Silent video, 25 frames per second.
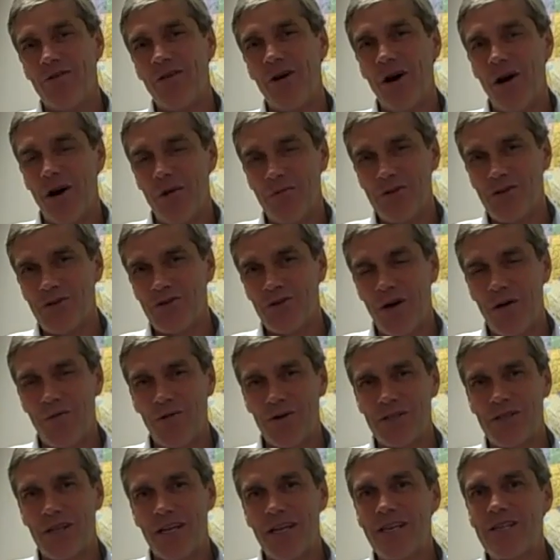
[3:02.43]
let your heart be
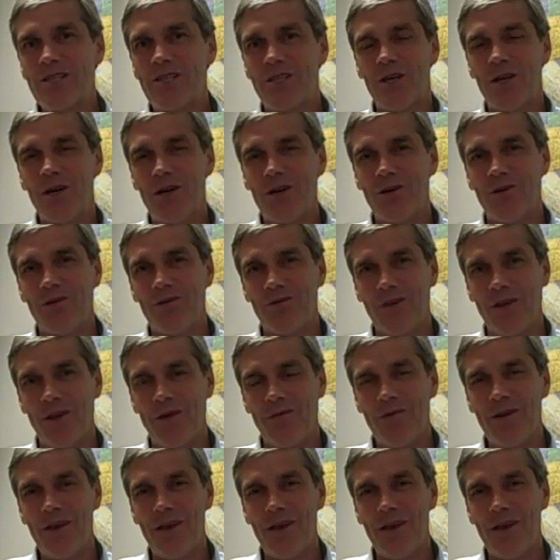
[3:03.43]
troubled is an internal thing.